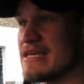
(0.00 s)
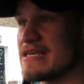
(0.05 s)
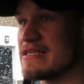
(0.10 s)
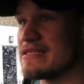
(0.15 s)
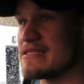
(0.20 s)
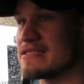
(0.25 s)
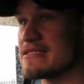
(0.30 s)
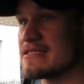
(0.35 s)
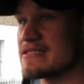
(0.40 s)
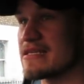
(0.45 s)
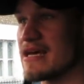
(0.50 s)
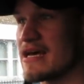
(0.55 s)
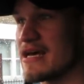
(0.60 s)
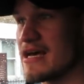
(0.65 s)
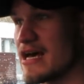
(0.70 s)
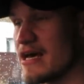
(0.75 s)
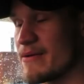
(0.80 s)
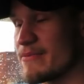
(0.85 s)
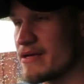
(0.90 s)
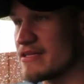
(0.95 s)
is
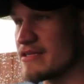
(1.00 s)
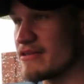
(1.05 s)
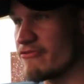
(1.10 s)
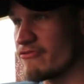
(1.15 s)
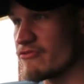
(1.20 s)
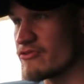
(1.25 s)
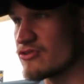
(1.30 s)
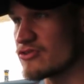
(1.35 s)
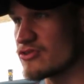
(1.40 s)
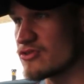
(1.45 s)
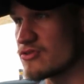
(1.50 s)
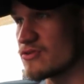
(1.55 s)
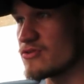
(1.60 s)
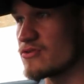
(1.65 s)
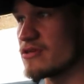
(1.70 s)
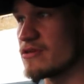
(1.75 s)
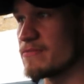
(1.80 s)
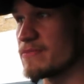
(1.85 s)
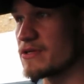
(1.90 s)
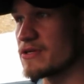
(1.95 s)
a different
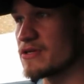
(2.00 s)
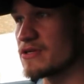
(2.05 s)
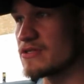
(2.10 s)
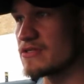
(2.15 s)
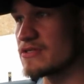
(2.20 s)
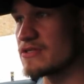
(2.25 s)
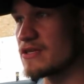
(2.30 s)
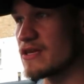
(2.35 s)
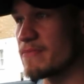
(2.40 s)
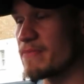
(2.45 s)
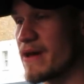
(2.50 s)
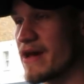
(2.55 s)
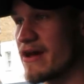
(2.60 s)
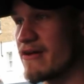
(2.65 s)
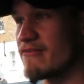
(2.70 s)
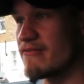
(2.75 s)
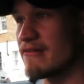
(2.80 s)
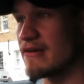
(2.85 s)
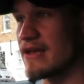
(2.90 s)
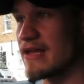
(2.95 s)
story, because
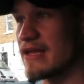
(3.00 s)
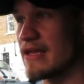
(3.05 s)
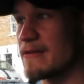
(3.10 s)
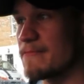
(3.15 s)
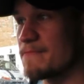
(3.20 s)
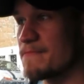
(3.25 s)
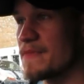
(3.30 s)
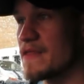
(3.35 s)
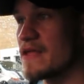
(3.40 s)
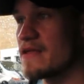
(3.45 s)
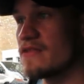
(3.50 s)
apparently